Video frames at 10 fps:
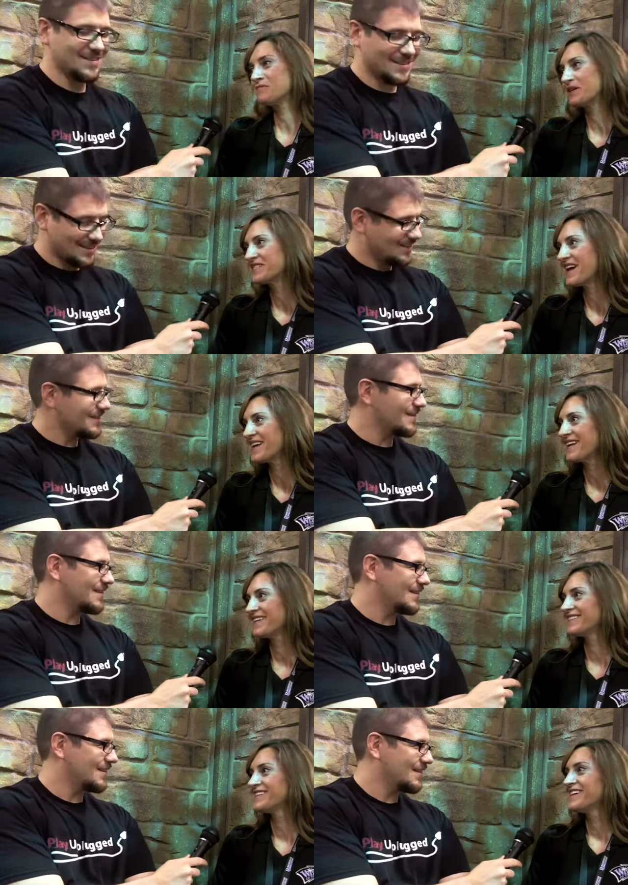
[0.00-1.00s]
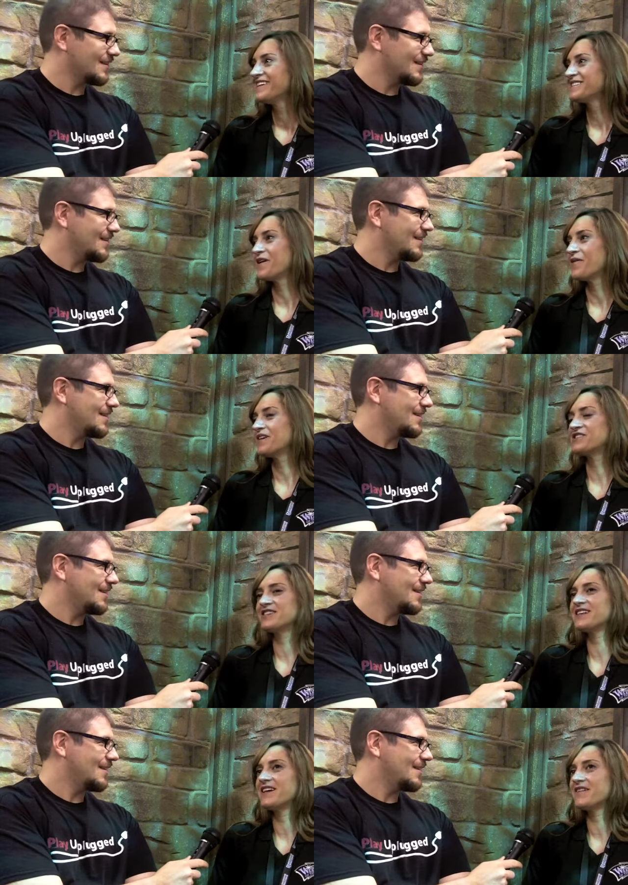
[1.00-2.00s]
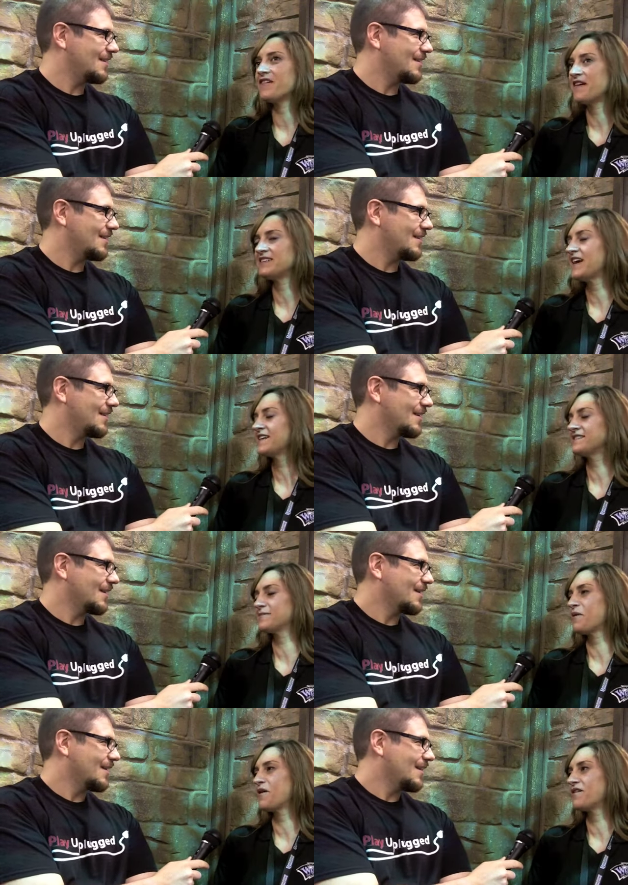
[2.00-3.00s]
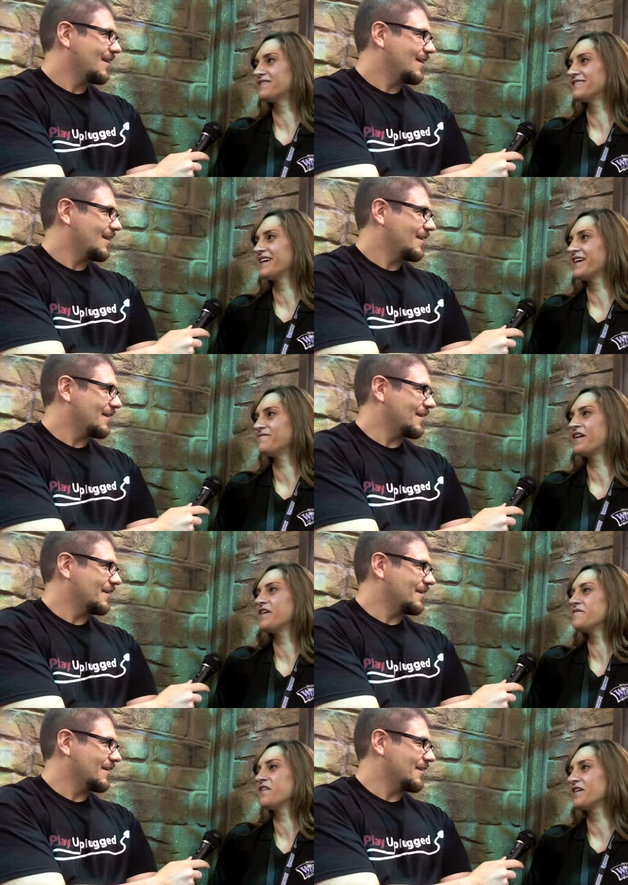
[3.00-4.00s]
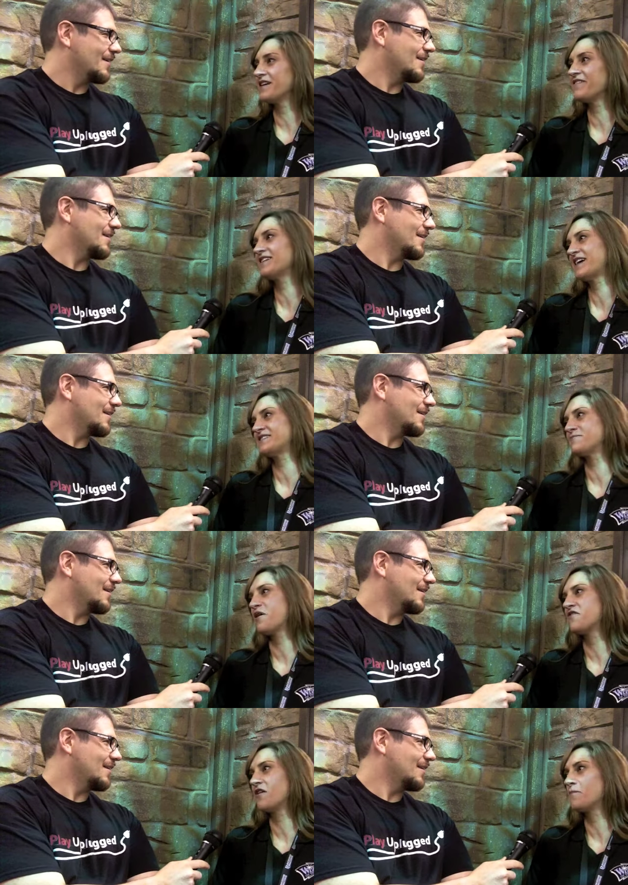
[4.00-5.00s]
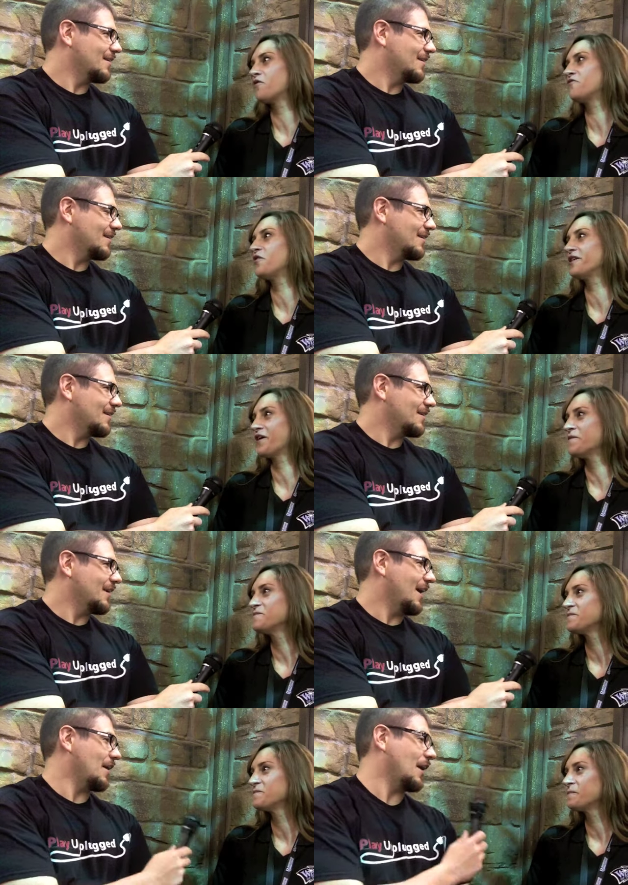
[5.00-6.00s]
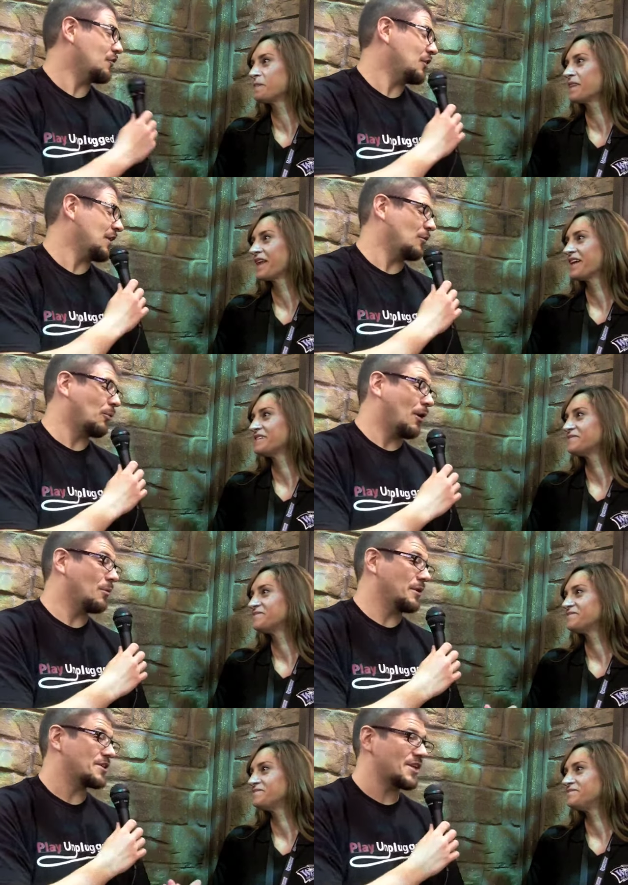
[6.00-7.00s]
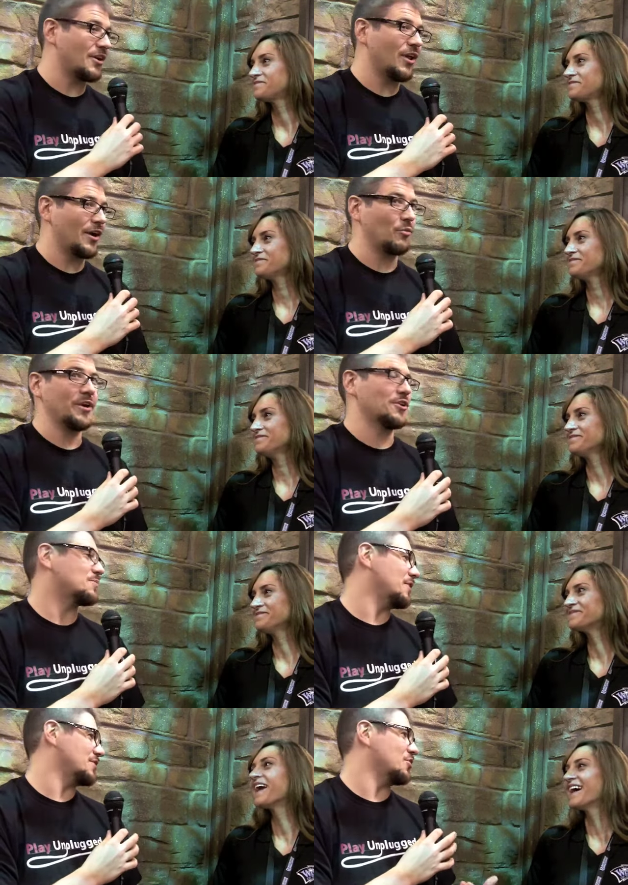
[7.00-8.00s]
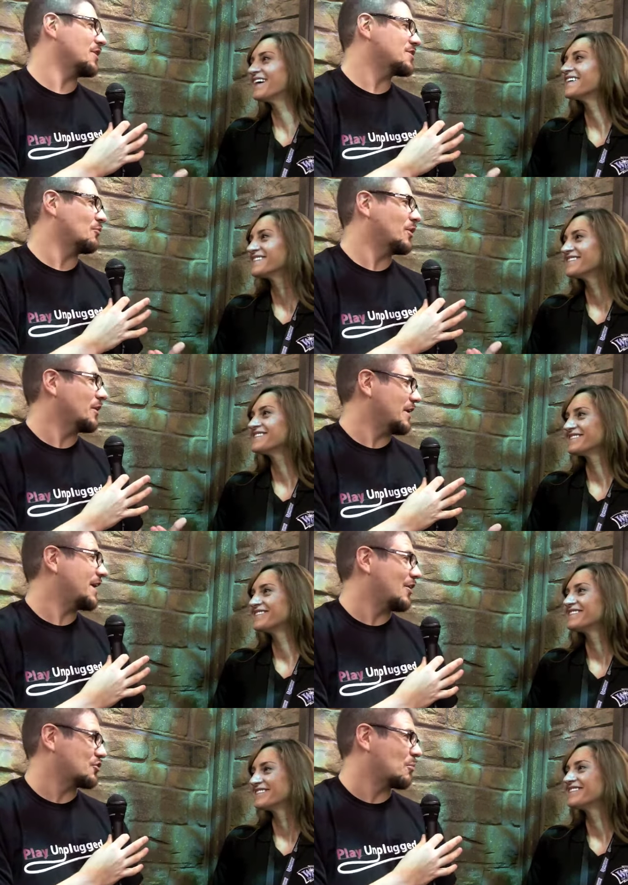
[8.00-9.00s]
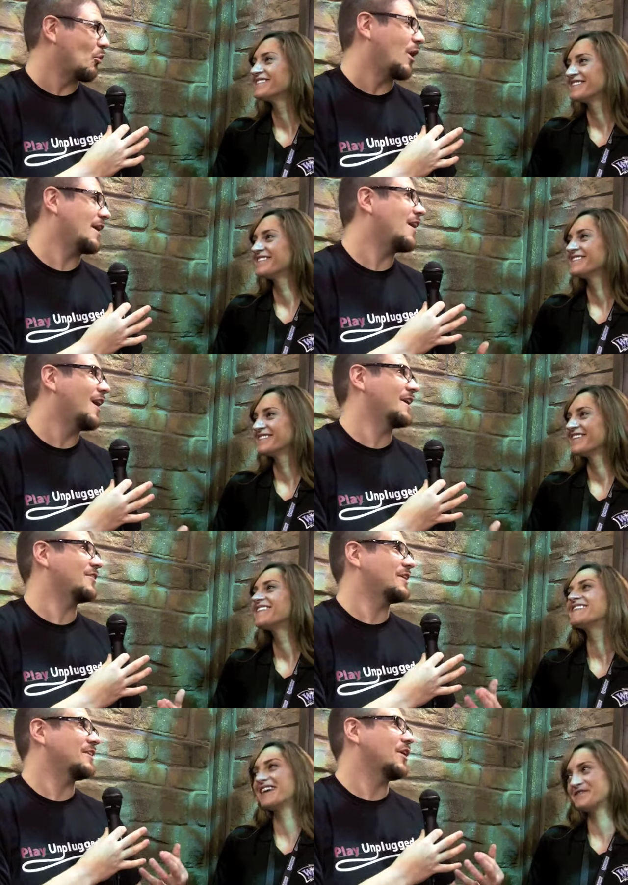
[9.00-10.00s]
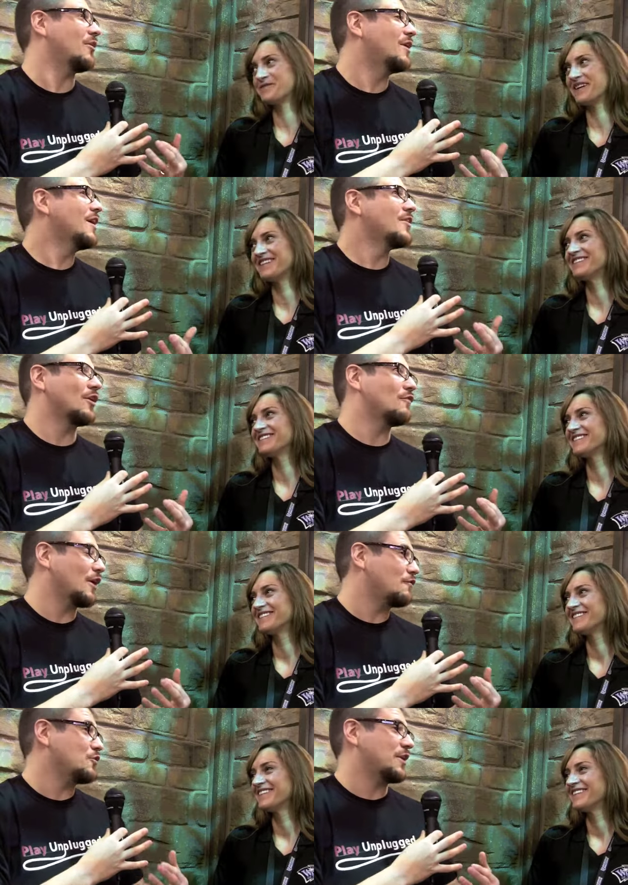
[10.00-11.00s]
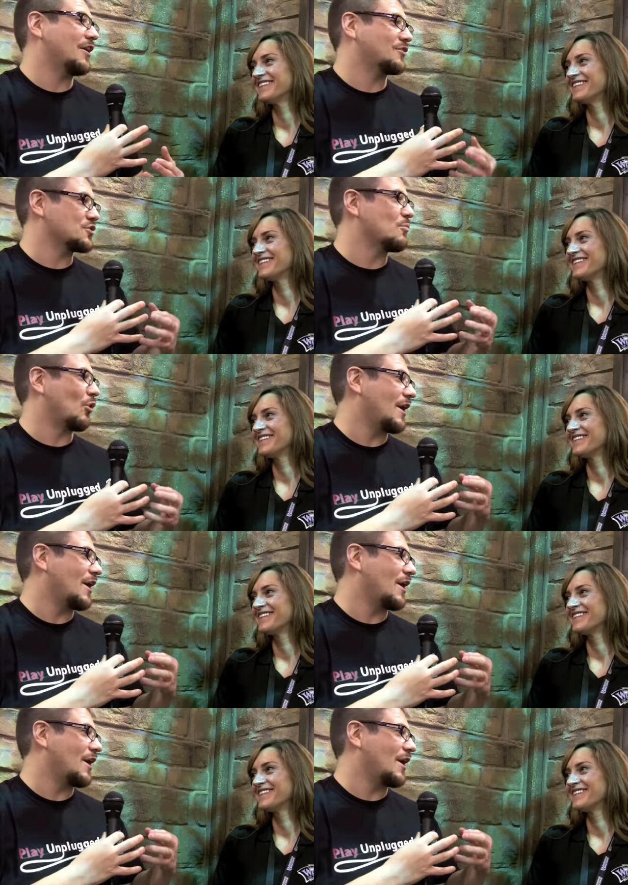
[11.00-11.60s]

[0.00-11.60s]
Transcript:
Speaker 1: book signings. So it's just a, a fantastic part, a uh, very, very fantastic part of our portfolio. Yeah,
Speaker 2: I think that'll probably excite a lot of readers because there isn't really a character more iconically, you know, there are very few characters more